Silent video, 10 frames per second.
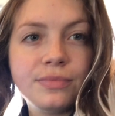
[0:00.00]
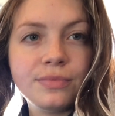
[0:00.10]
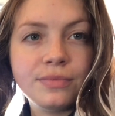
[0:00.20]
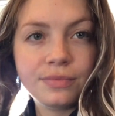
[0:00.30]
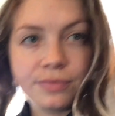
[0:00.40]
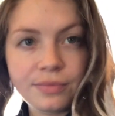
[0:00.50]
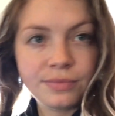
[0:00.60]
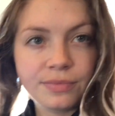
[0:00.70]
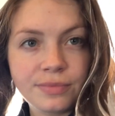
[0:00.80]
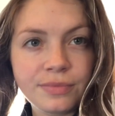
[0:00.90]

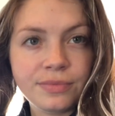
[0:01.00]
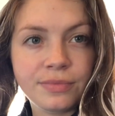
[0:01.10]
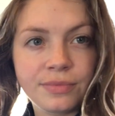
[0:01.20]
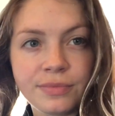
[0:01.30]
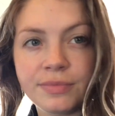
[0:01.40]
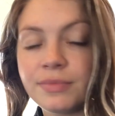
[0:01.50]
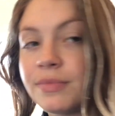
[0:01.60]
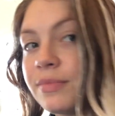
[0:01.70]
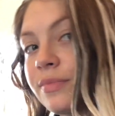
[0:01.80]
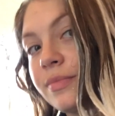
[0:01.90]
(no one is talking)